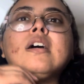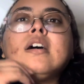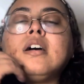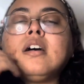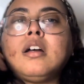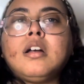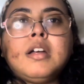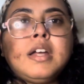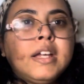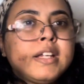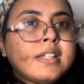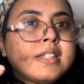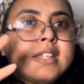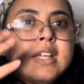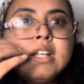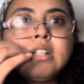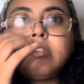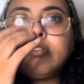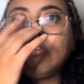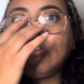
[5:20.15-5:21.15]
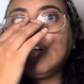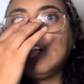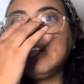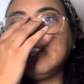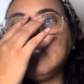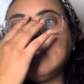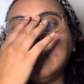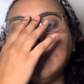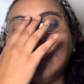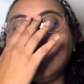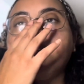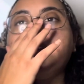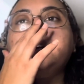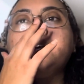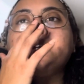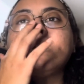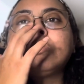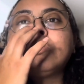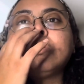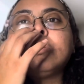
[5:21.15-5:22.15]
uh, etc you know
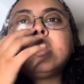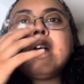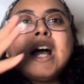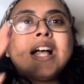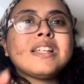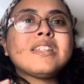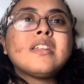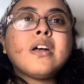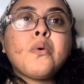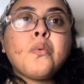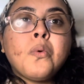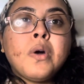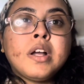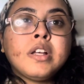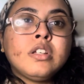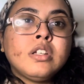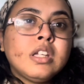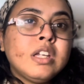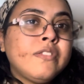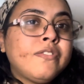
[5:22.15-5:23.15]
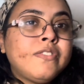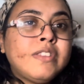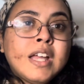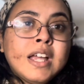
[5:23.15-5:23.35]
so that's why if